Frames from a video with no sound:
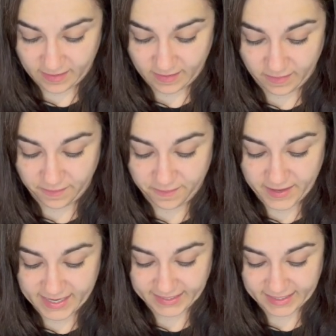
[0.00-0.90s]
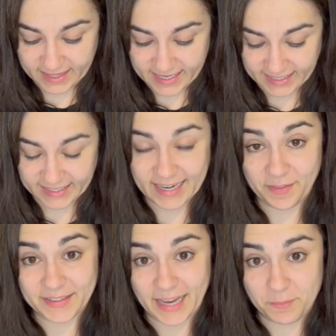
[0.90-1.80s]
this and this are now
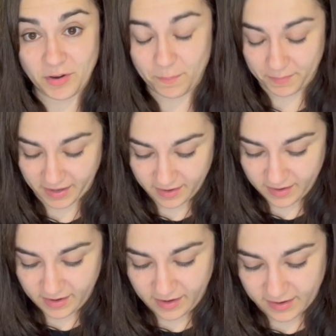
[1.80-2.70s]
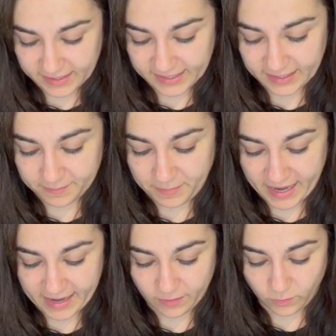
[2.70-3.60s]
the same number, I can
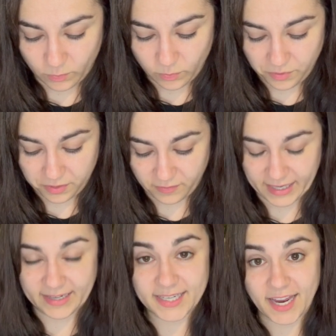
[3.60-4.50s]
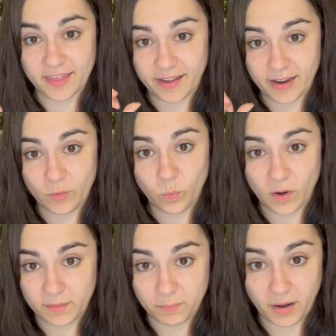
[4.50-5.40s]
compare all 3 together in
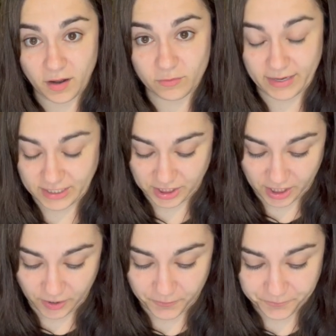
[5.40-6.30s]
1-part ratio.